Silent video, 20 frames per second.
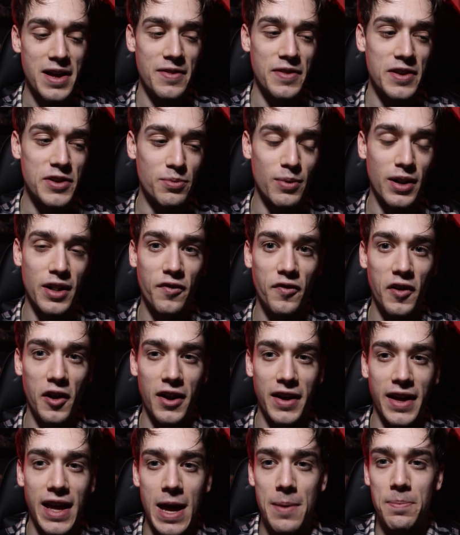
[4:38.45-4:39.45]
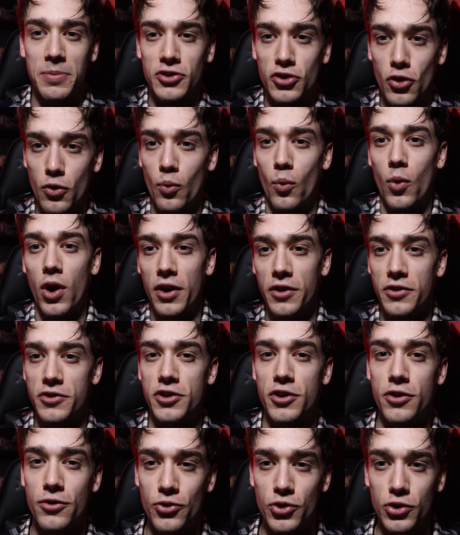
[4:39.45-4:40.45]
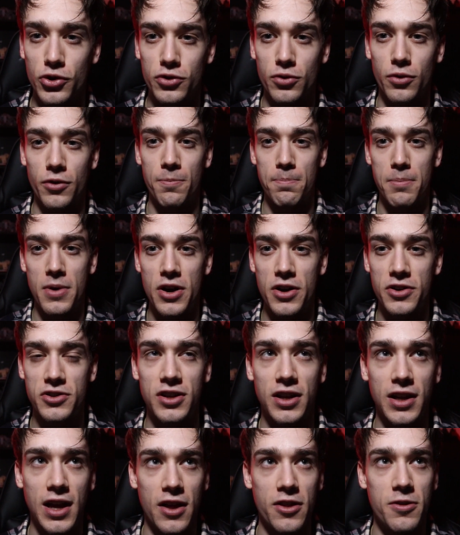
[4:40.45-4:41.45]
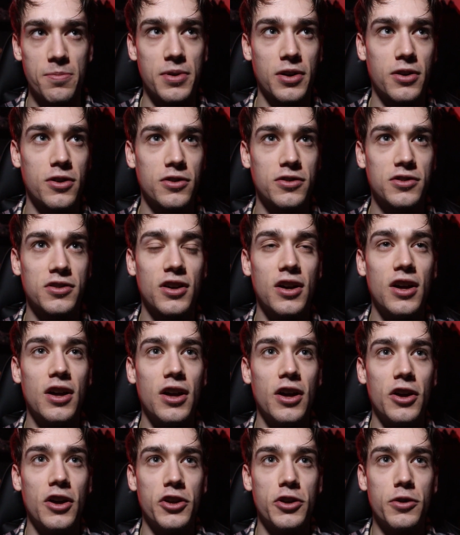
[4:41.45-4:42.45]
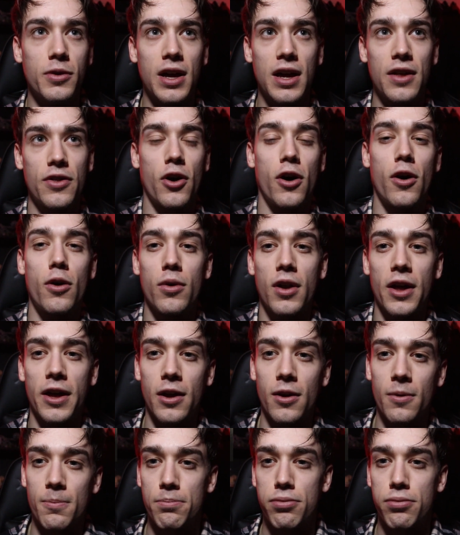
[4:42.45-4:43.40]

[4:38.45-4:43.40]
this really felt like episode 1 and 2 just sort of merged together because you get the whole, like,